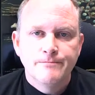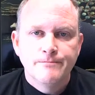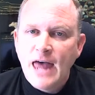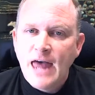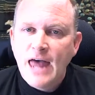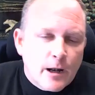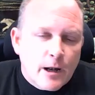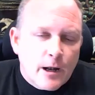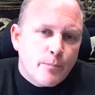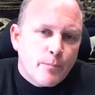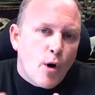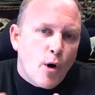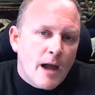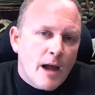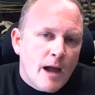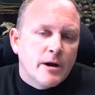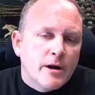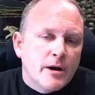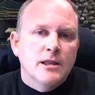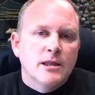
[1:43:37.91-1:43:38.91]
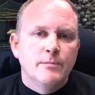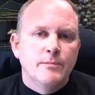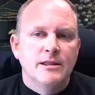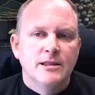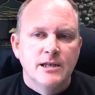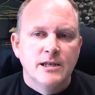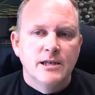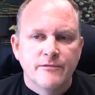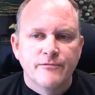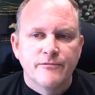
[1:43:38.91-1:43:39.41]
That'll primarily be
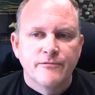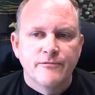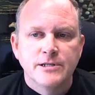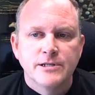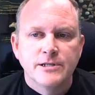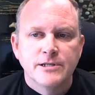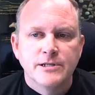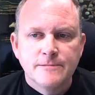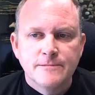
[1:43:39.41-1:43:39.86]
the difference.